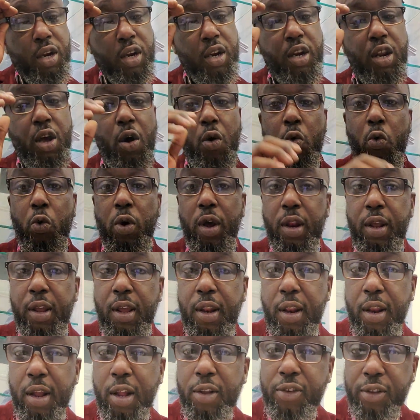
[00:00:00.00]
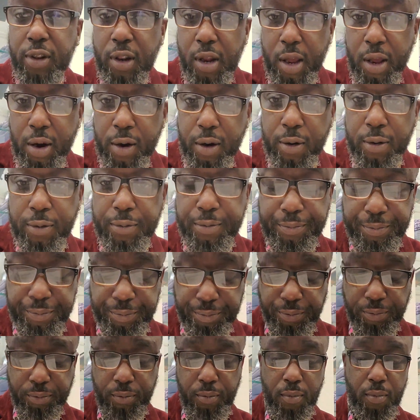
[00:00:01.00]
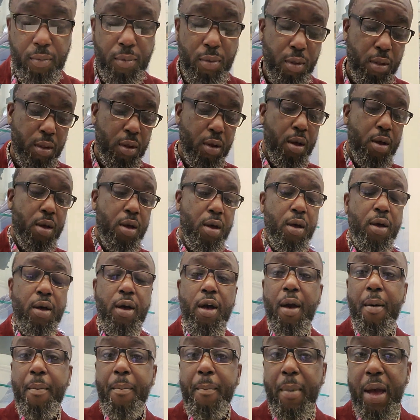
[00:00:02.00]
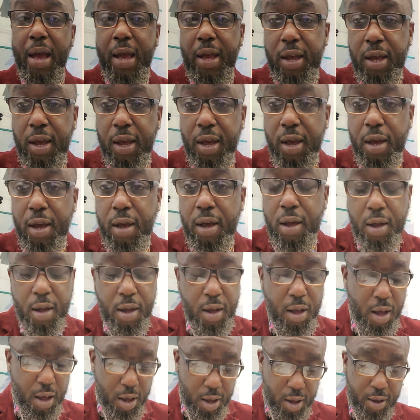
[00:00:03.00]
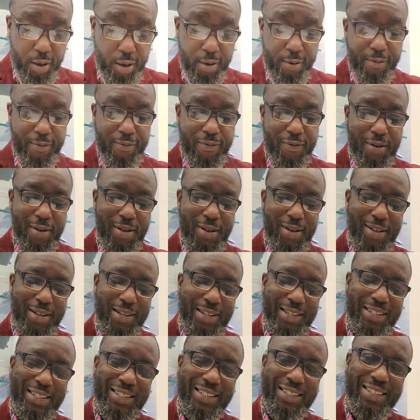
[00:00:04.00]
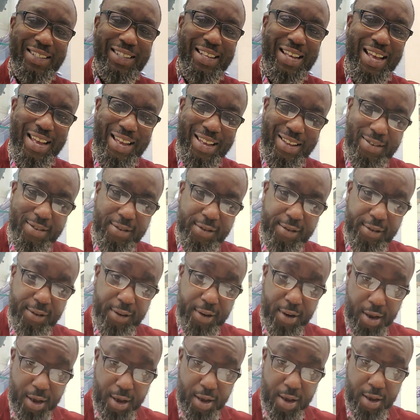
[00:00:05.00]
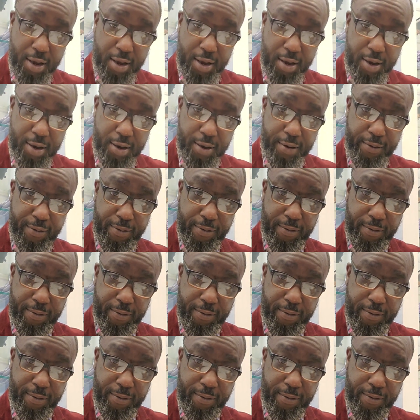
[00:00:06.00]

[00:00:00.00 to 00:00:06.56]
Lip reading: The Willie Lynch letter, Making of a Slave.